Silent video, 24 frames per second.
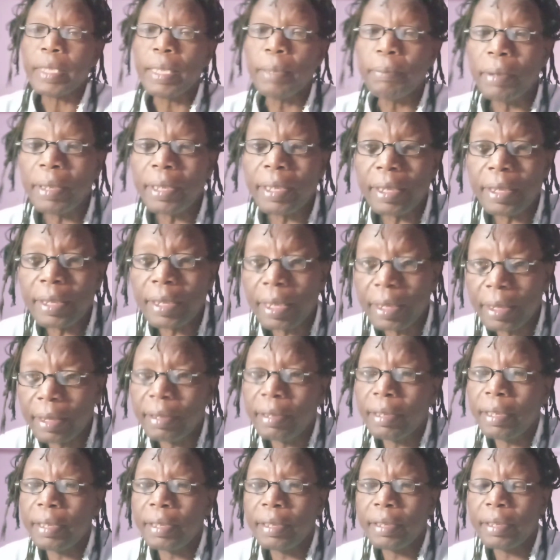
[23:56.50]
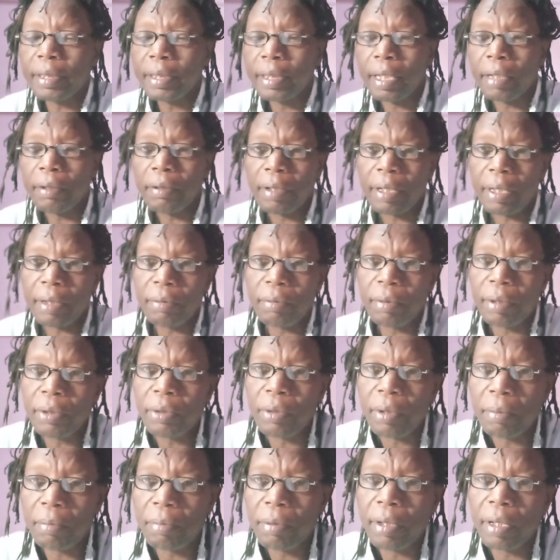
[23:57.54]
But it's a stage. Now, like when
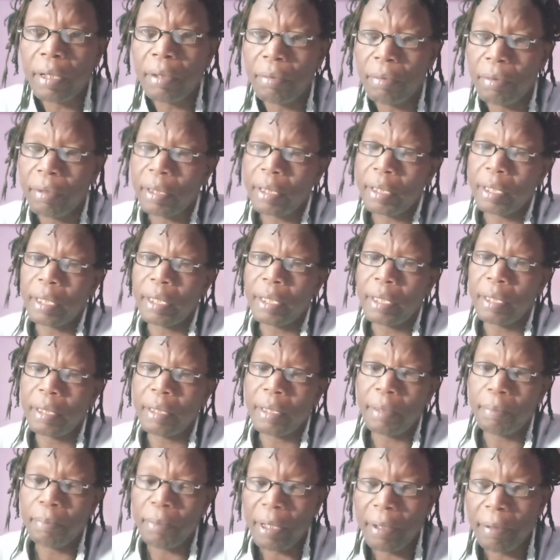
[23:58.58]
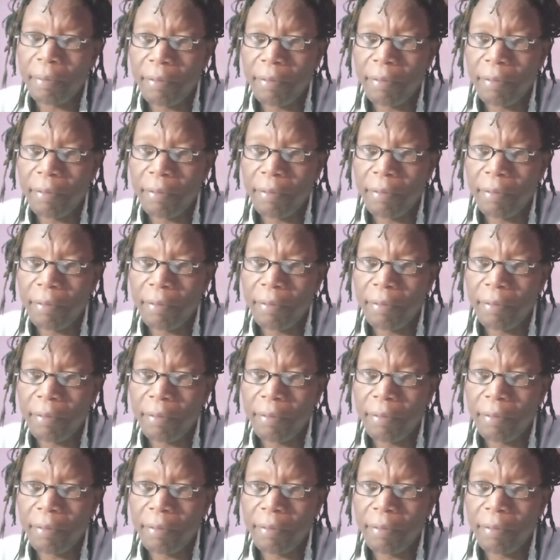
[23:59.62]
you're boiling water, a